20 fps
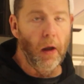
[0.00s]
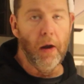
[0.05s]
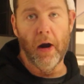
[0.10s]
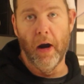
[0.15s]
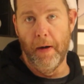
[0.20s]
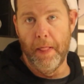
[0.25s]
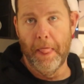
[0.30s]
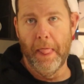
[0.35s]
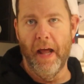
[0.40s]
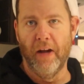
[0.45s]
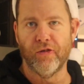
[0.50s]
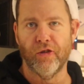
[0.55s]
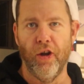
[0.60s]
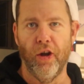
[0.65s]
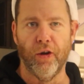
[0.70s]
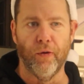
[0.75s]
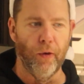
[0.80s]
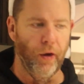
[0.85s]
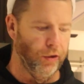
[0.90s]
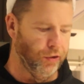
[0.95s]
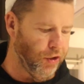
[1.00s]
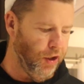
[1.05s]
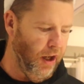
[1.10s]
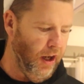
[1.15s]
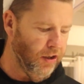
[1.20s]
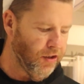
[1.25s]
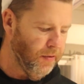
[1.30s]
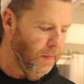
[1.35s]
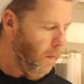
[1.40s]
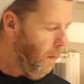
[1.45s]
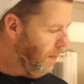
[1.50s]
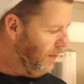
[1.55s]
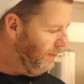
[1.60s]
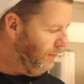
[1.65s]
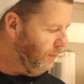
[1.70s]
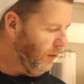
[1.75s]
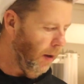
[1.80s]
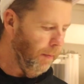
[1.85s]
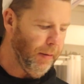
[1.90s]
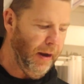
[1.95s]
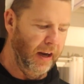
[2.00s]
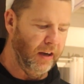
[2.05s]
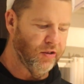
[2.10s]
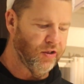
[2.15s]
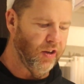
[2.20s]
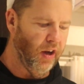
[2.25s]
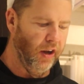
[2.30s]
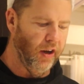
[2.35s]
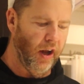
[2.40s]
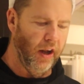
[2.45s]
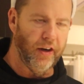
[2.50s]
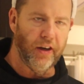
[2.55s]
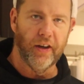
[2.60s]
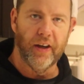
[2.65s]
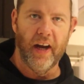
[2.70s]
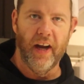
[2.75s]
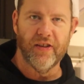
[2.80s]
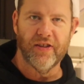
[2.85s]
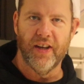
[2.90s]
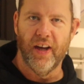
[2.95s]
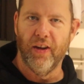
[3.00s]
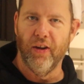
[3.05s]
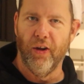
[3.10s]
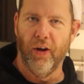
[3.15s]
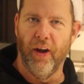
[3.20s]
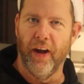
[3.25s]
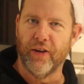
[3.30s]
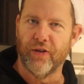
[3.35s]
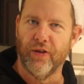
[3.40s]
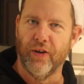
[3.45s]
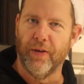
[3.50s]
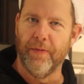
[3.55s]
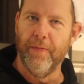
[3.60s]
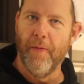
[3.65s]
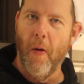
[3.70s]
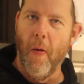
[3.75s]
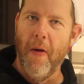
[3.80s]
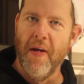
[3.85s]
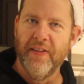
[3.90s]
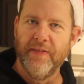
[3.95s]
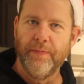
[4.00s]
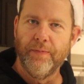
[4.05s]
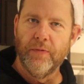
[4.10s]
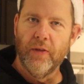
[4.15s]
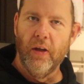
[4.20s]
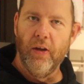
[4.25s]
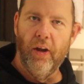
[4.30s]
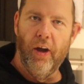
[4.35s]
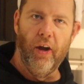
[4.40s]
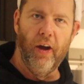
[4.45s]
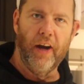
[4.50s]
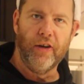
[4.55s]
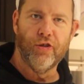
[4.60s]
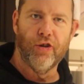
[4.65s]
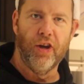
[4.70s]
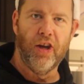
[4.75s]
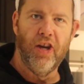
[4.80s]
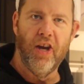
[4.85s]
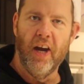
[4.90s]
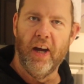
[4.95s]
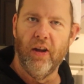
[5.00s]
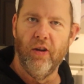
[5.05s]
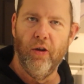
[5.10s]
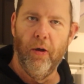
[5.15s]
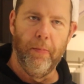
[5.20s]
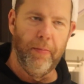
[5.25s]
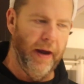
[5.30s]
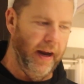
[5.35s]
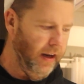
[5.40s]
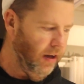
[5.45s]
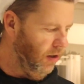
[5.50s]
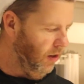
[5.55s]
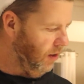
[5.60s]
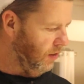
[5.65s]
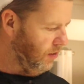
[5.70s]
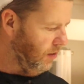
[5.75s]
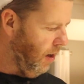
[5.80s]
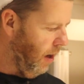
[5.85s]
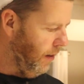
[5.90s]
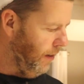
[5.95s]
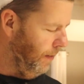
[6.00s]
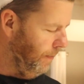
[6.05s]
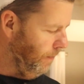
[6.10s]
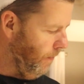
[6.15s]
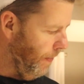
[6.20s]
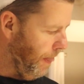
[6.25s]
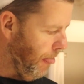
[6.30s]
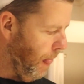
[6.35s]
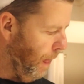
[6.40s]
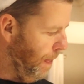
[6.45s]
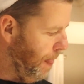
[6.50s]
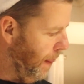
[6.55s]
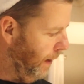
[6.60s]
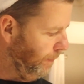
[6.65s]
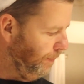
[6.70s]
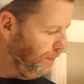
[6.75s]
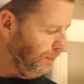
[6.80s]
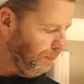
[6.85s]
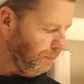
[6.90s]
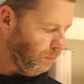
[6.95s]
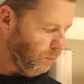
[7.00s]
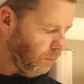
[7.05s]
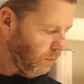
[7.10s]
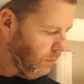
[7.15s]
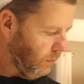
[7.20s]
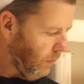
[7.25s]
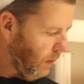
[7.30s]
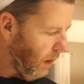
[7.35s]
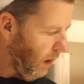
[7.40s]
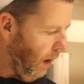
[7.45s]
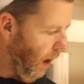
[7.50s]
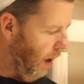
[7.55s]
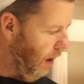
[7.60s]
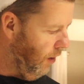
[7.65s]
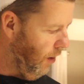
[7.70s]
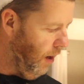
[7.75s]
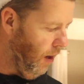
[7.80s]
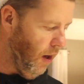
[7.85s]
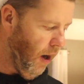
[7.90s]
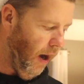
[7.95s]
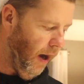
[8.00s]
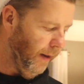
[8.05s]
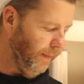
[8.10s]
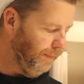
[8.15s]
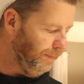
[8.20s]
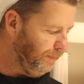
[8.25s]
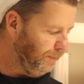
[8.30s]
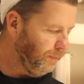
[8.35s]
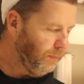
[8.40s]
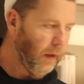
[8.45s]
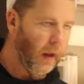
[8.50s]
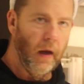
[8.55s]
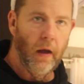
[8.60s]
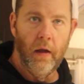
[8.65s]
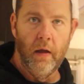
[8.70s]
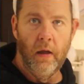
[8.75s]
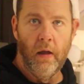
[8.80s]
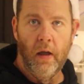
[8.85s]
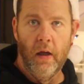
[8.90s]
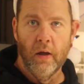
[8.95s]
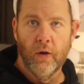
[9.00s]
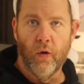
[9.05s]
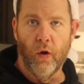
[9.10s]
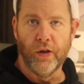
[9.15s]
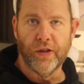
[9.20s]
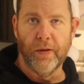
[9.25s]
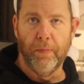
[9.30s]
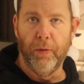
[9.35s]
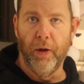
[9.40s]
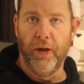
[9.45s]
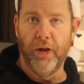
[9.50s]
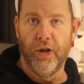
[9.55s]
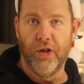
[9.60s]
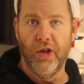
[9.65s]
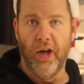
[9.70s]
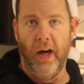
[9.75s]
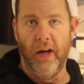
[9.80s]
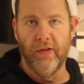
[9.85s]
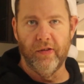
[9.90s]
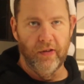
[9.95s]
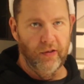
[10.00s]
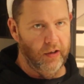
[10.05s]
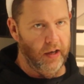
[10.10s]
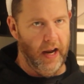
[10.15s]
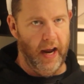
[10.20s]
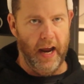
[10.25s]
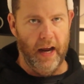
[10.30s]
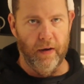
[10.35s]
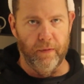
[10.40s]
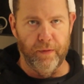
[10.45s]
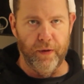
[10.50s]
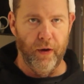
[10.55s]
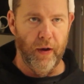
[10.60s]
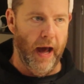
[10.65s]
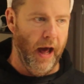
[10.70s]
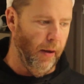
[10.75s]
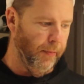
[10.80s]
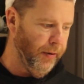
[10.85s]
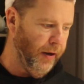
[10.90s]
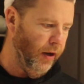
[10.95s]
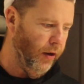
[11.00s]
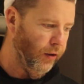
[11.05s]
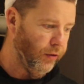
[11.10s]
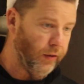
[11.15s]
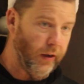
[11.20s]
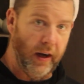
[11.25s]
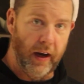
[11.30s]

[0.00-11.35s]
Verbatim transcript: All right, that's good grilled cheese. That bacon salt on there adds that little extra, little extra kick, a little baconness on it. And then, uh, of course, the blended cheeses, and I added a few jalapenos.